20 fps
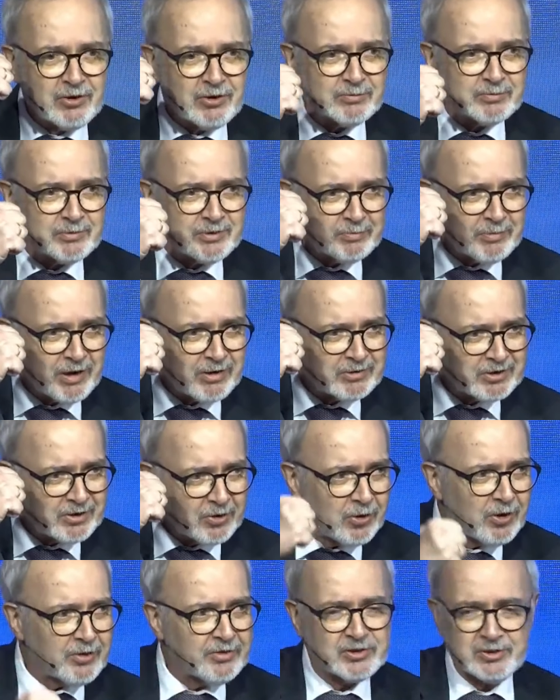about all
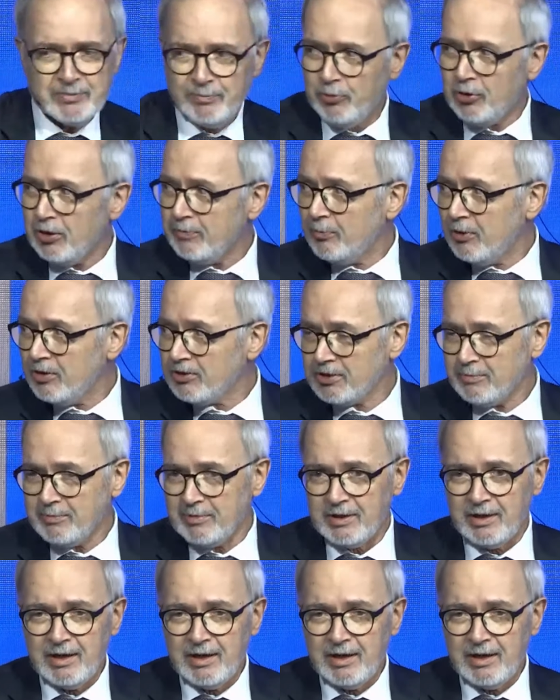the support possible.